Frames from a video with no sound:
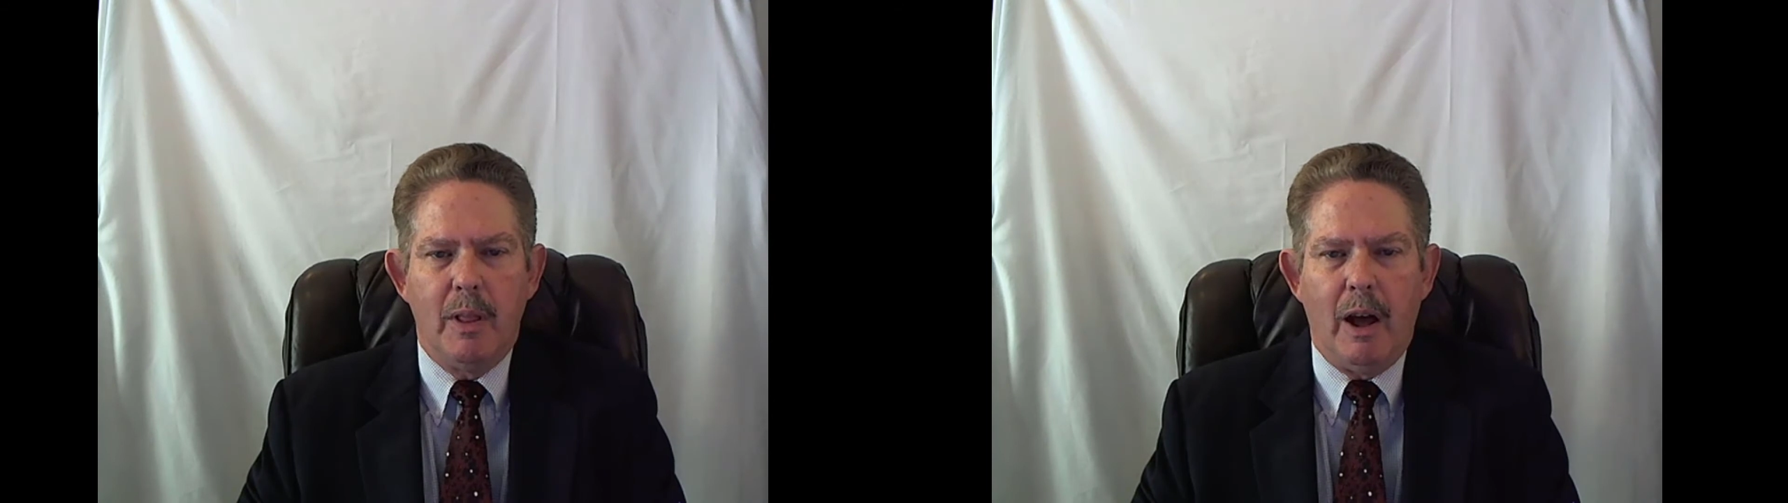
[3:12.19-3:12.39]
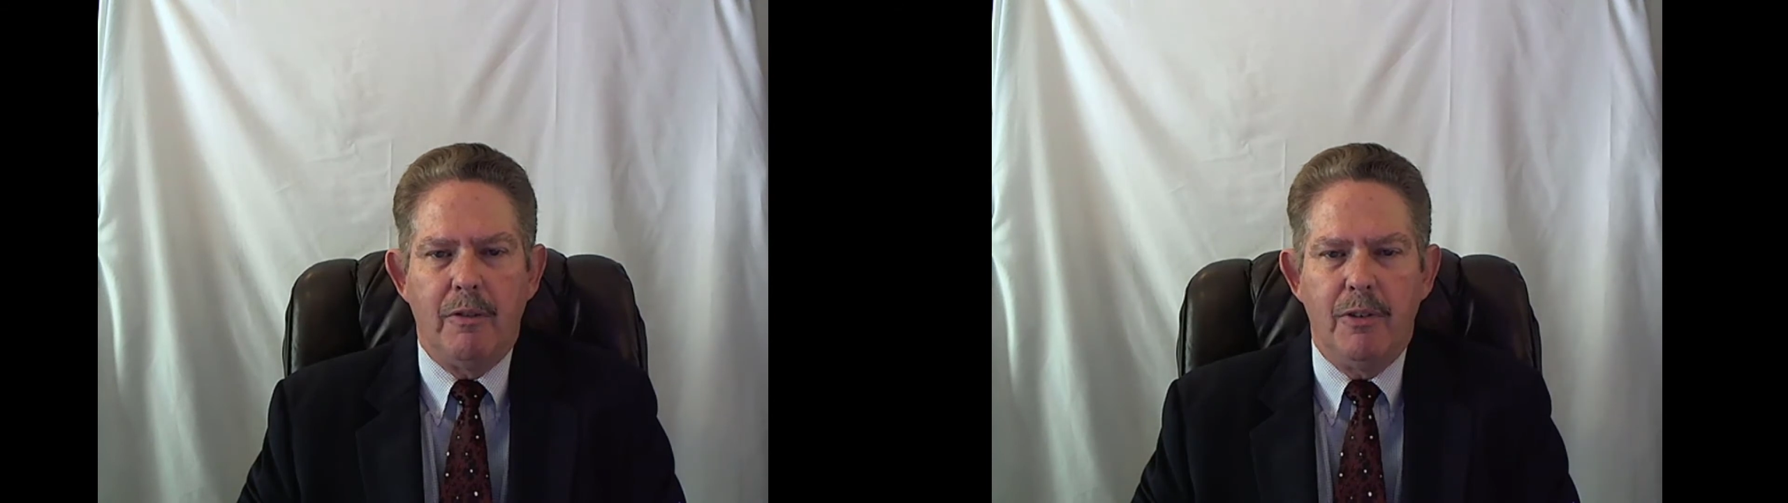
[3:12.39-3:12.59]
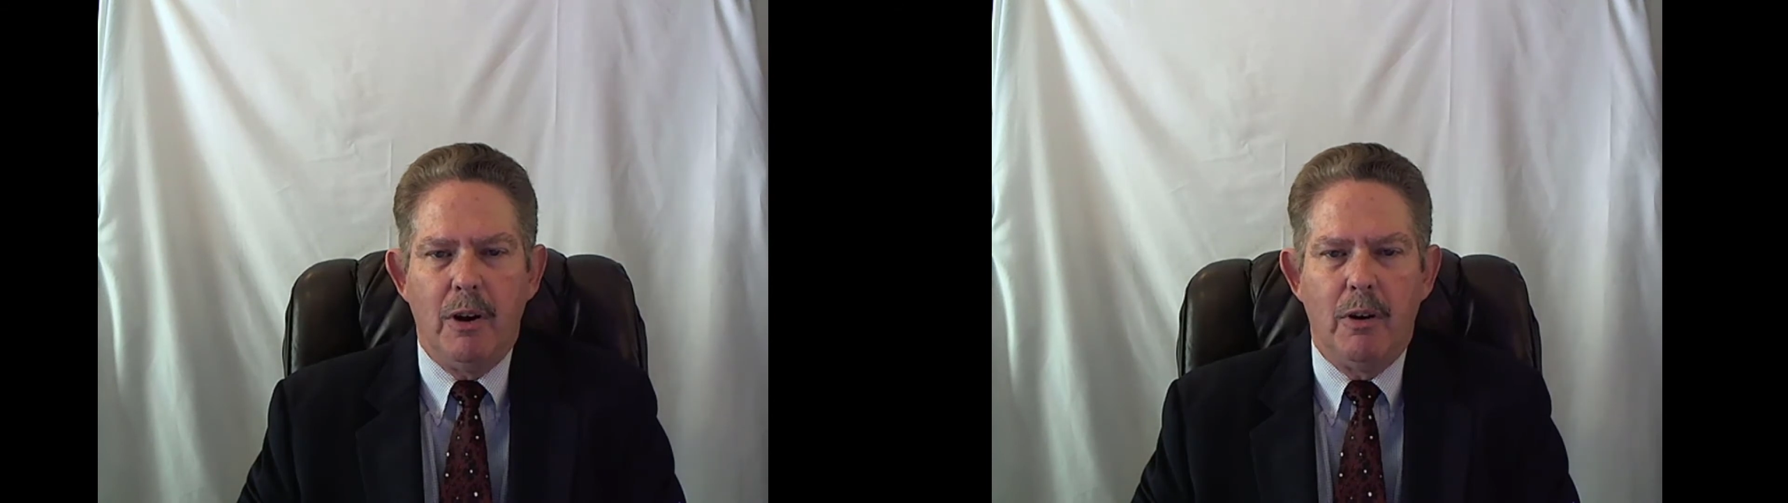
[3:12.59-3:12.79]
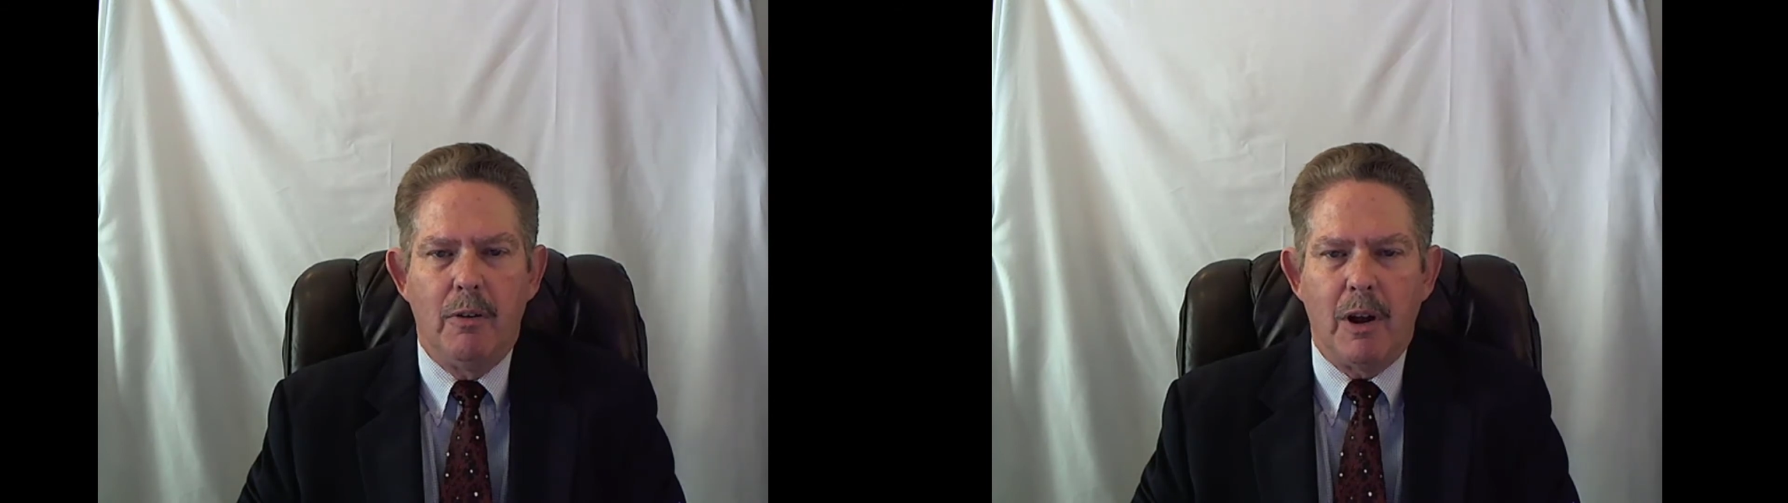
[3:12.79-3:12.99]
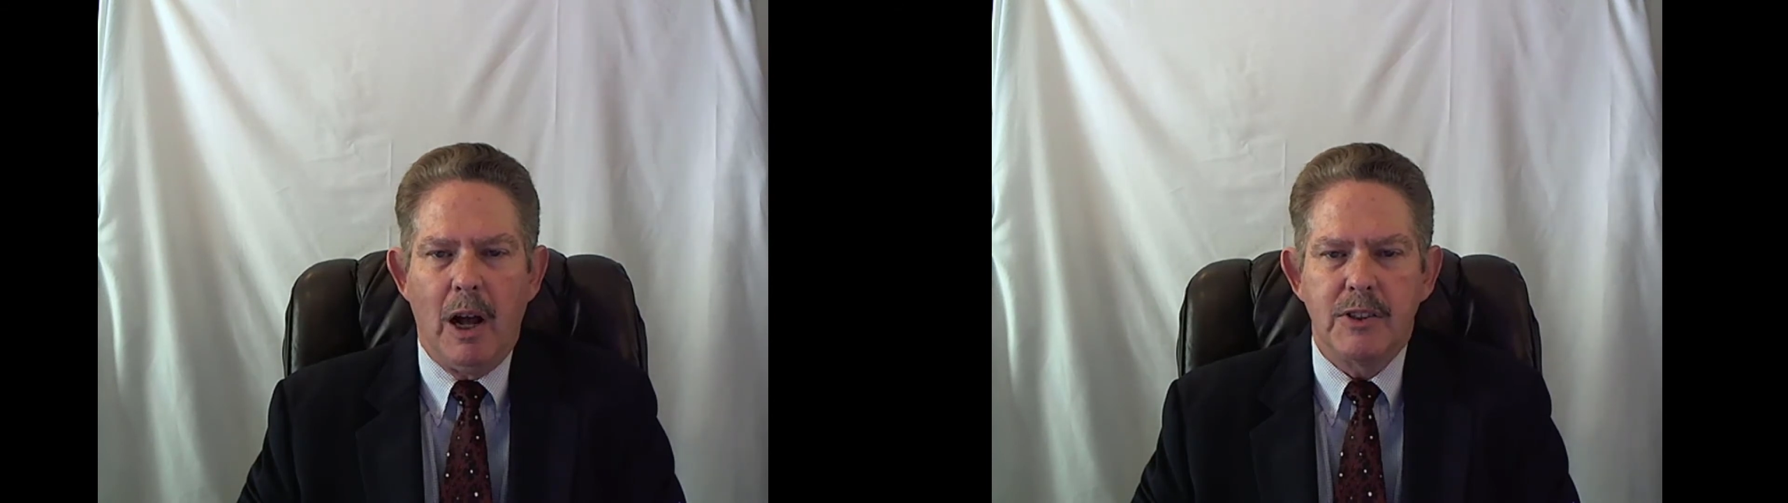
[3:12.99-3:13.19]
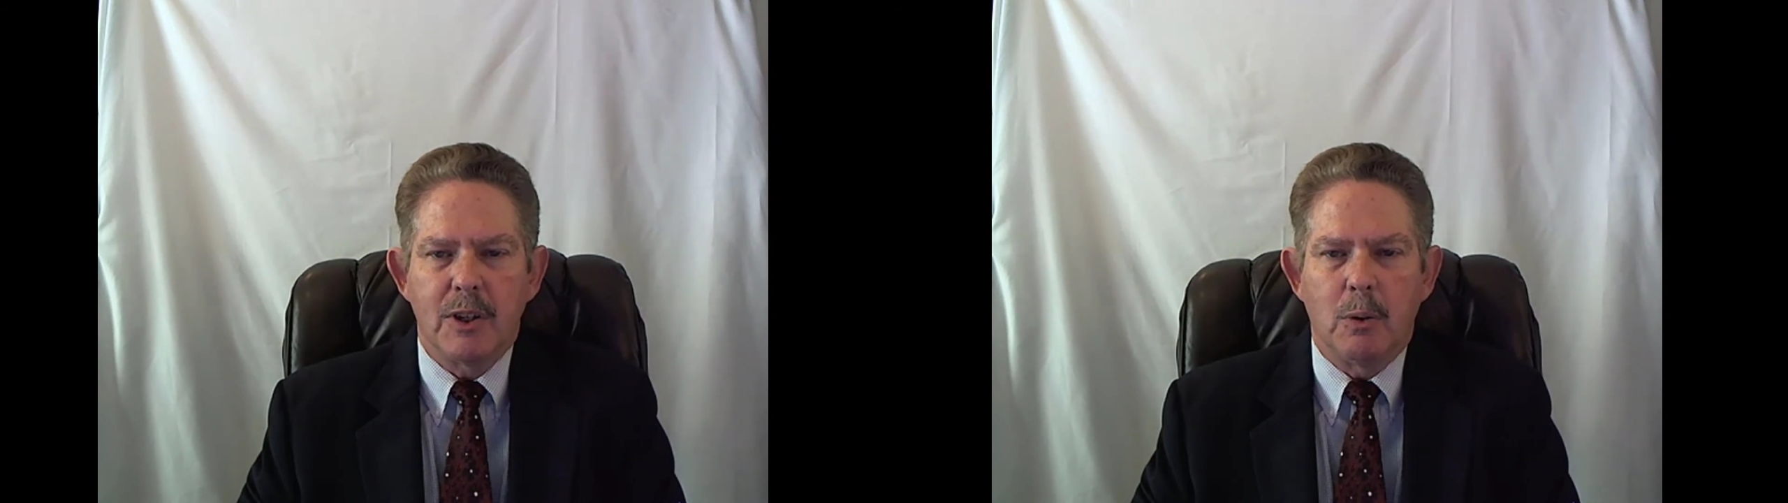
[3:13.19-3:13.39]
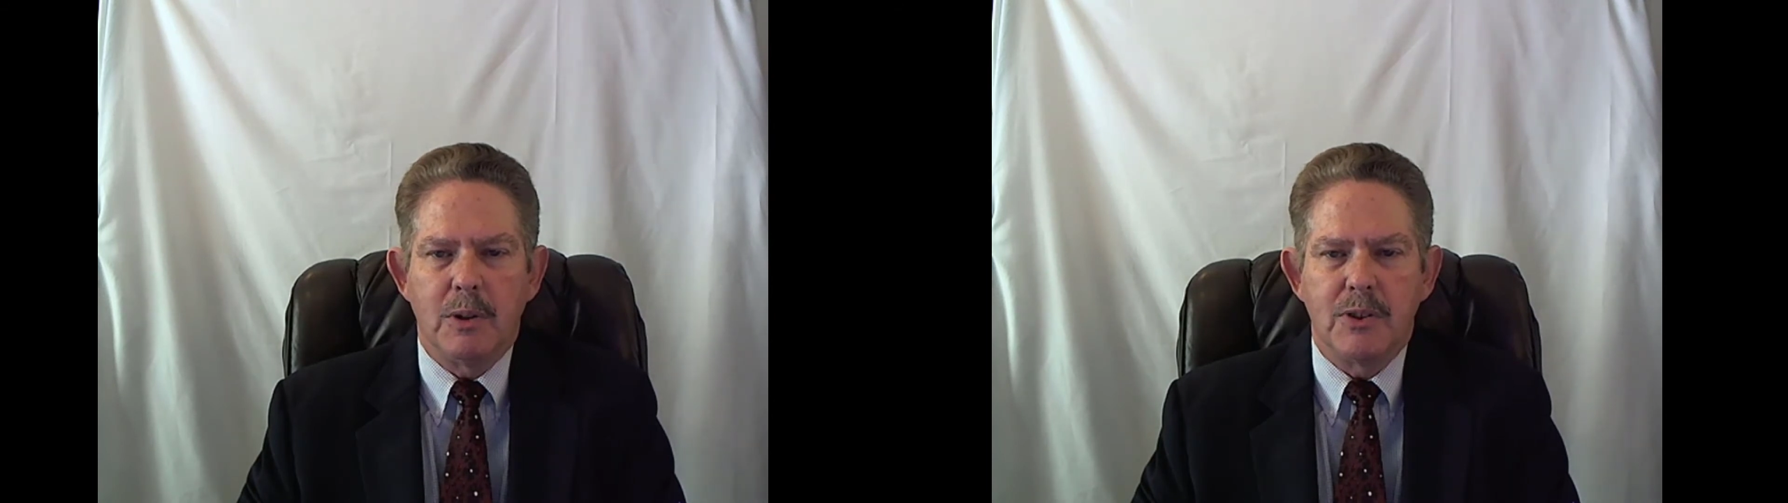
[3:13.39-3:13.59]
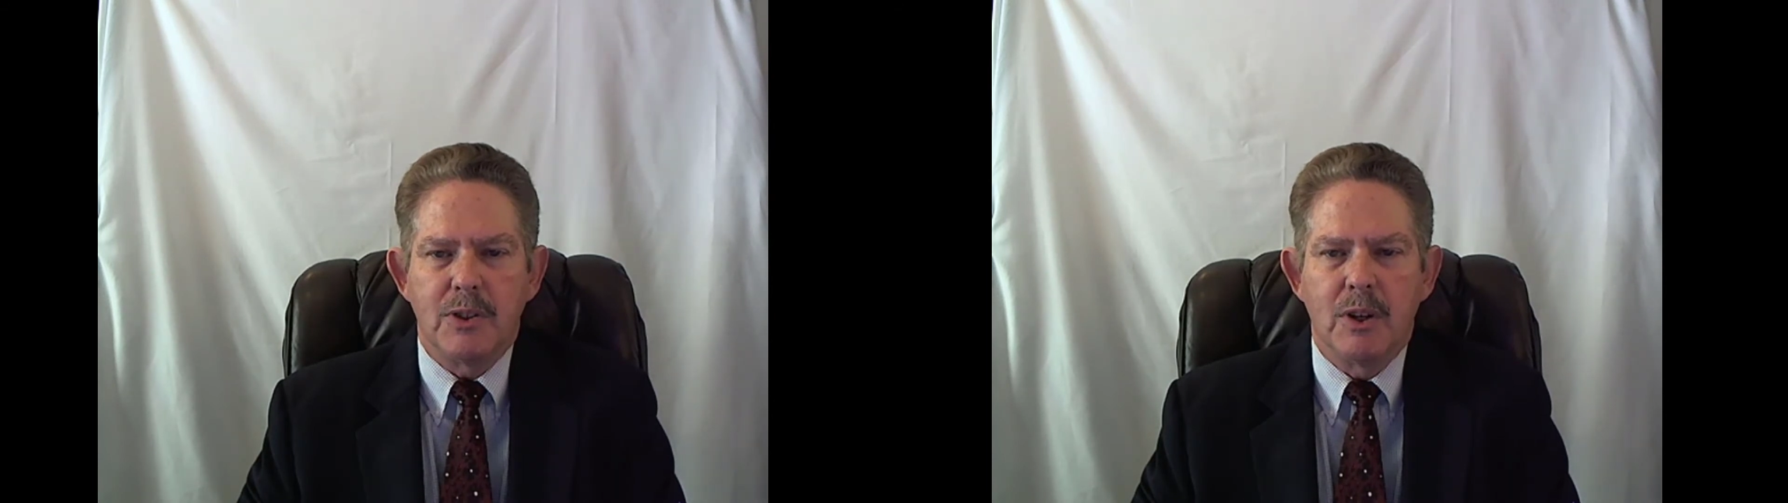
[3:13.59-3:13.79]
without fear of
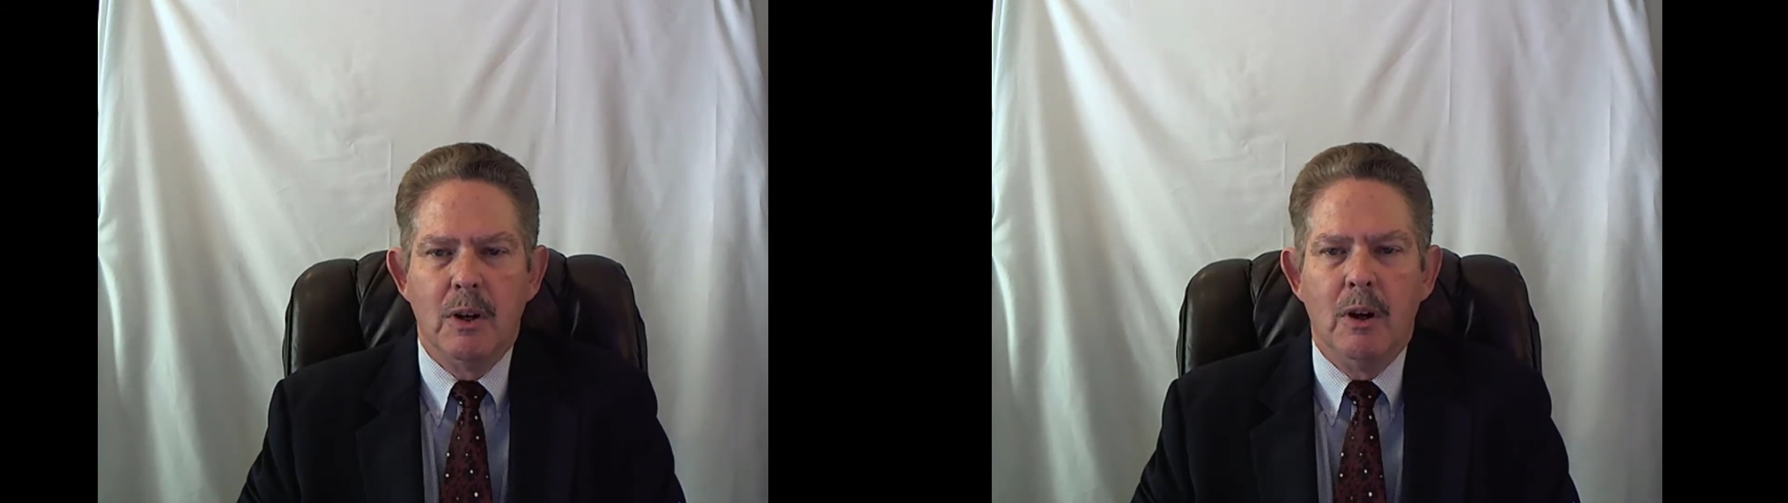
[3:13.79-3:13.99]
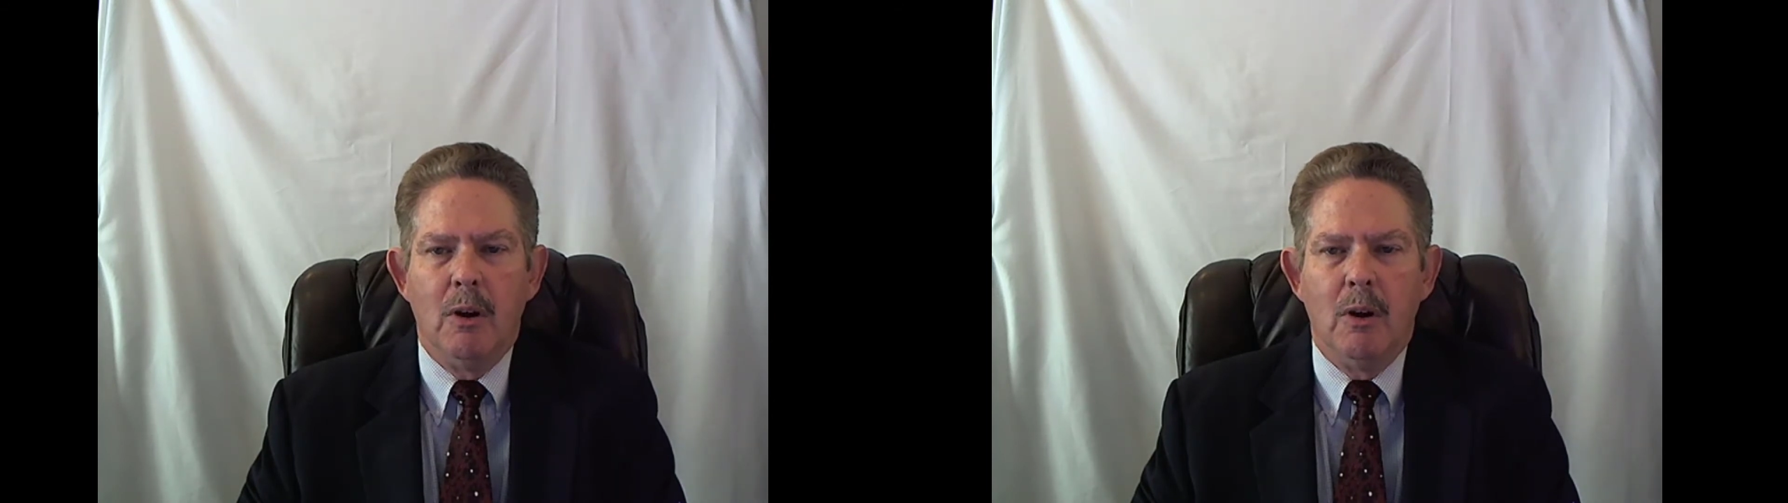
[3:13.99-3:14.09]
consequences